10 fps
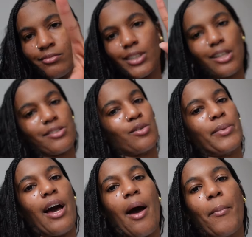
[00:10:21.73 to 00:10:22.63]
and I'll still
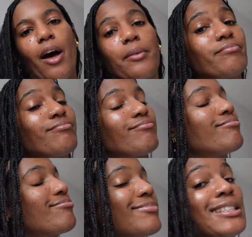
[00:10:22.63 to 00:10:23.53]
be a hot mom.
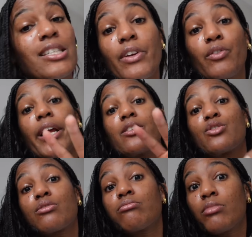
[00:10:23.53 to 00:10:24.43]
It's giving
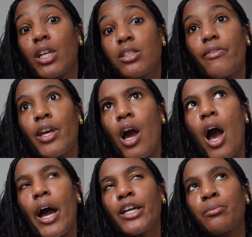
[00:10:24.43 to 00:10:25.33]
range. It's giving
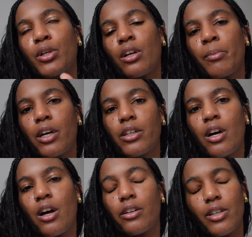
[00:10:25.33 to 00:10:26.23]
I can put on a
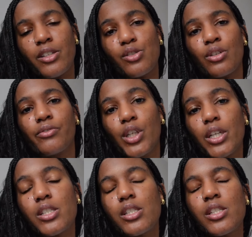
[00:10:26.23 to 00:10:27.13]
bodycon and serve
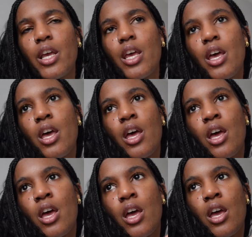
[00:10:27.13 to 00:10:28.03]
looks
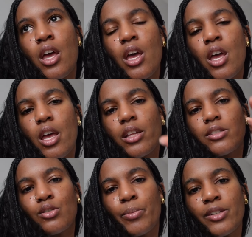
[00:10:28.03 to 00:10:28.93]
and
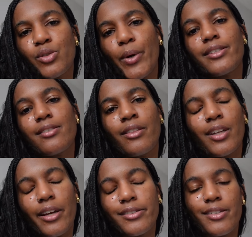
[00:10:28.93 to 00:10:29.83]
still be in sweats the
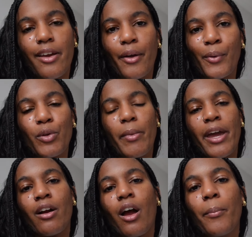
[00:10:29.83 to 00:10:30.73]
next day with my
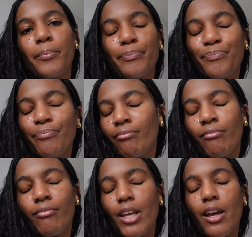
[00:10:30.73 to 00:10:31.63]
hair up
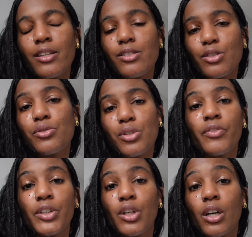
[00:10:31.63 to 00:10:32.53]
and still
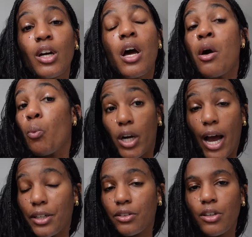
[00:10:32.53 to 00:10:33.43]
serve a look. What
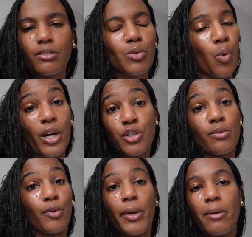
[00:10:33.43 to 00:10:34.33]
kind of look?
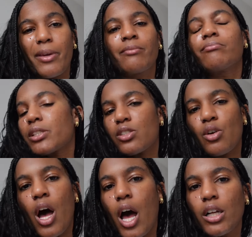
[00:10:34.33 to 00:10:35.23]
Questionable maybe, but still
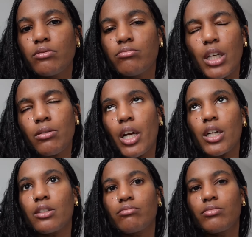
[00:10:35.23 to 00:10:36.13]
hot. I don't
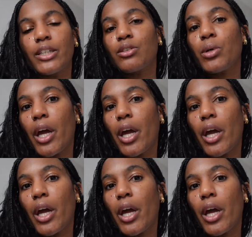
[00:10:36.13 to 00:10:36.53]
care. I